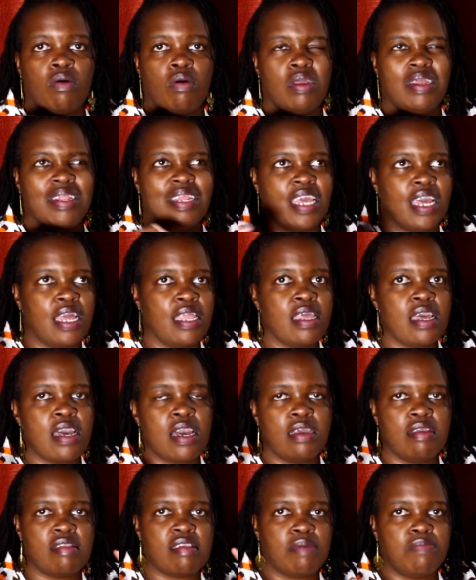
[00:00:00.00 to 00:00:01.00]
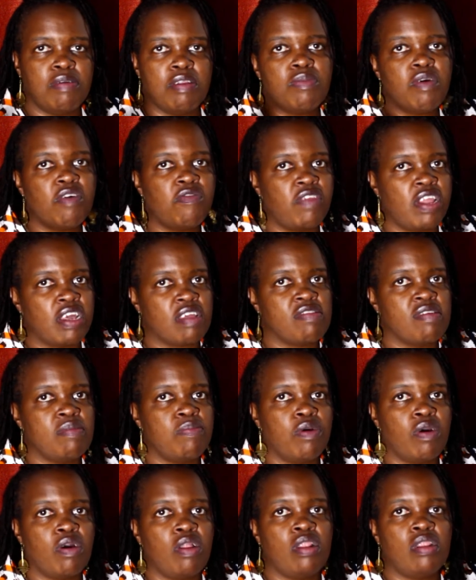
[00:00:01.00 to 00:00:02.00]
In Kenya, it's a bit more
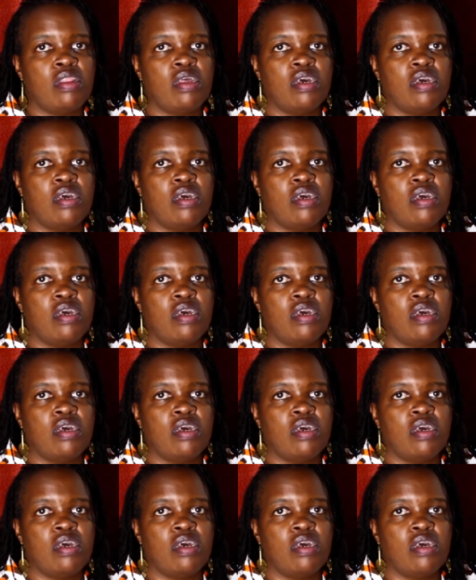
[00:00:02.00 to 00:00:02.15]
flexible.